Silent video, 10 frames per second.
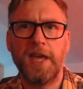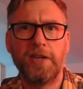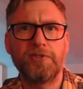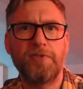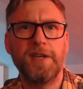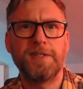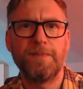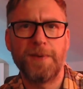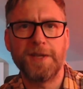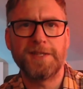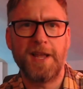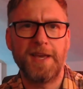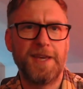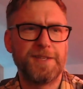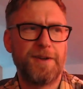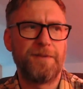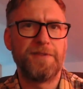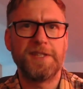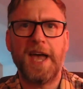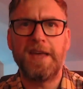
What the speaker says: the interests and personalities of these